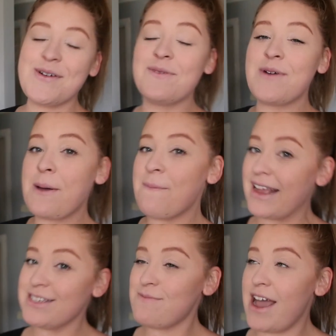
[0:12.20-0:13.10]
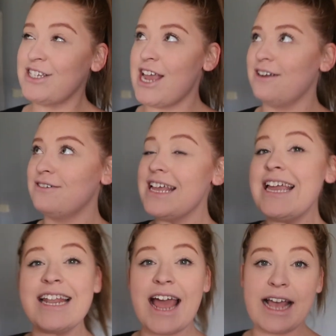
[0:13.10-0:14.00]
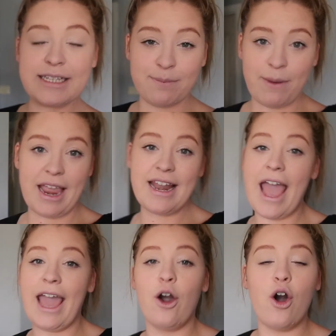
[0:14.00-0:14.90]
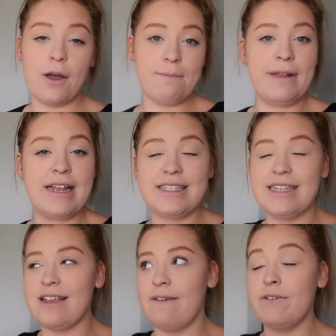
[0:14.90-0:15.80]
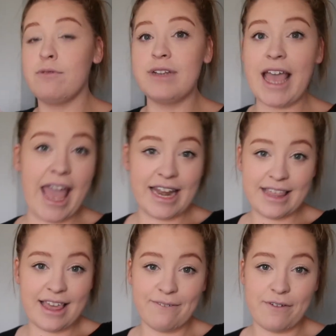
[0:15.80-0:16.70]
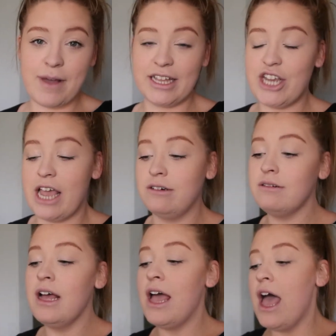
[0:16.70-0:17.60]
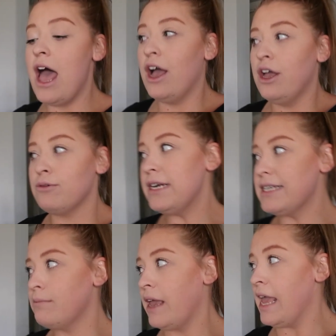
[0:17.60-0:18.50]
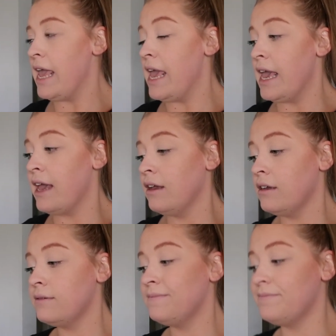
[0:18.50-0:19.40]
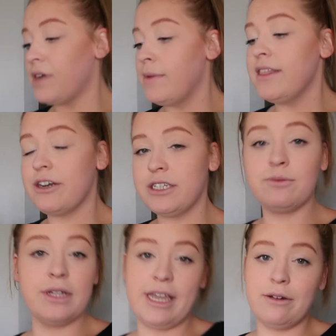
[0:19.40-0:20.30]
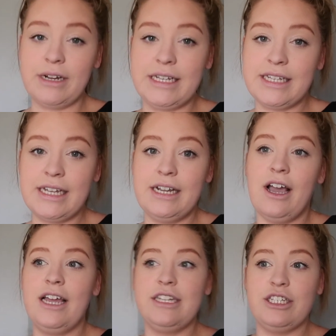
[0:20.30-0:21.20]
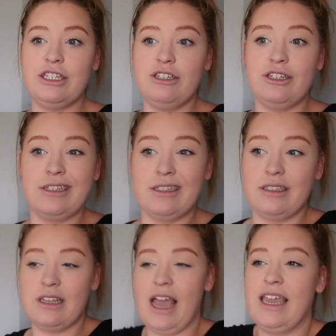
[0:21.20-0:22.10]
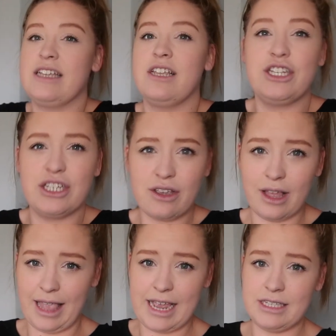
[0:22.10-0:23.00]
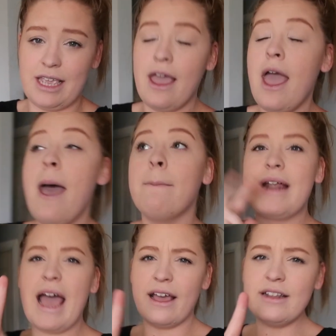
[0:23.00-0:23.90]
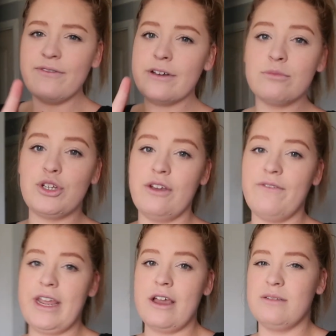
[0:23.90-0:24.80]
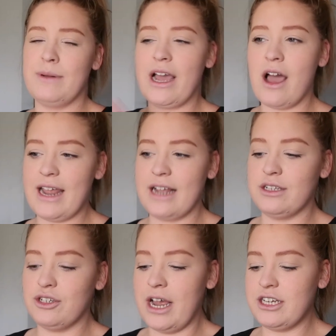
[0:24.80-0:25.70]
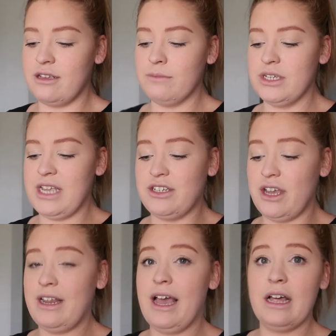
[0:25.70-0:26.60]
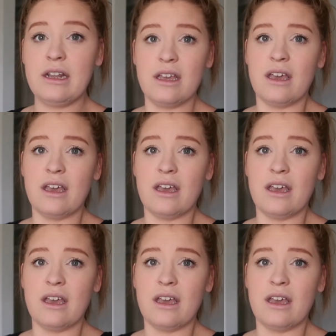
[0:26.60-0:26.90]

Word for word: everyone welcome back to my channel it has been a hot minute since i filmed anything for my channel reason being i mean there isn't really a reason i just i guess i just got lazy but i had filmed two videos but i kind of had to scratch them because they turned out